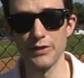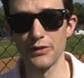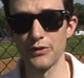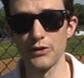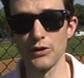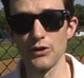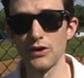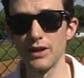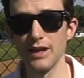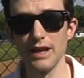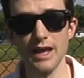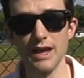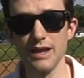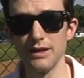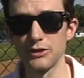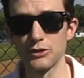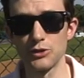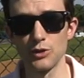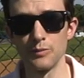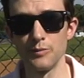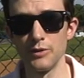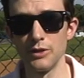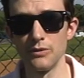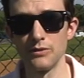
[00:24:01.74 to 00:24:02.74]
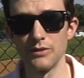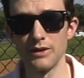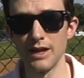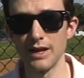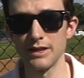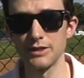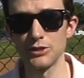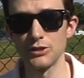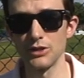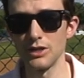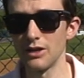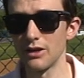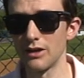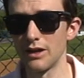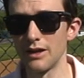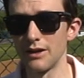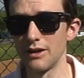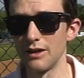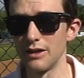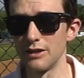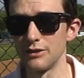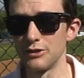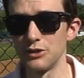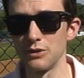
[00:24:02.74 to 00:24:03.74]
38 tribute next year
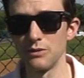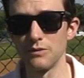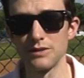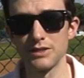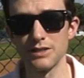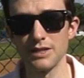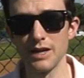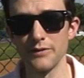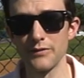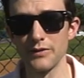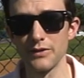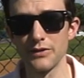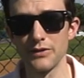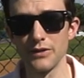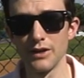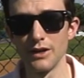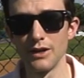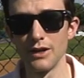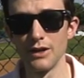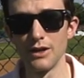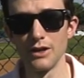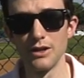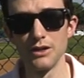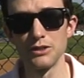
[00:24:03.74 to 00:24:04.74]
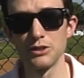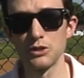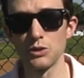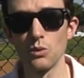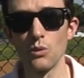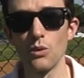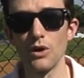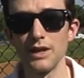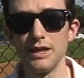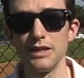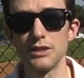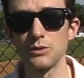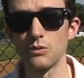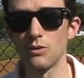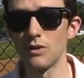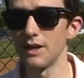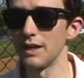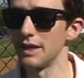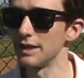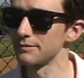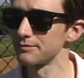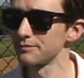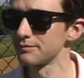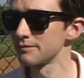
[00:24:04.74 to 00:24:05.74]
on June 7th,
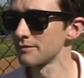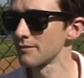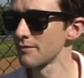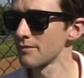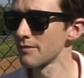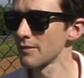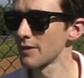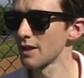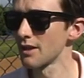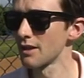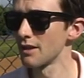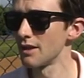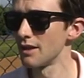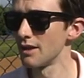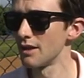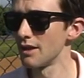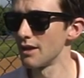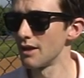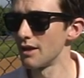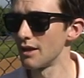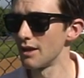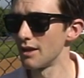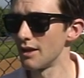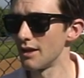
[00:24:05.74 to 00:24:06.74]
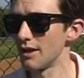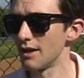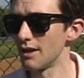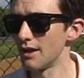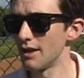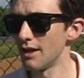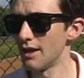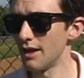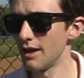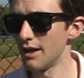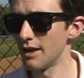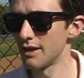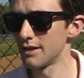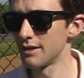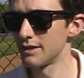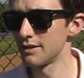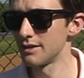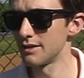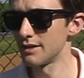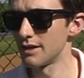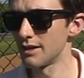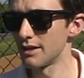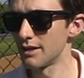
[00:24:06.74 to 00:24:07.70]
2020. And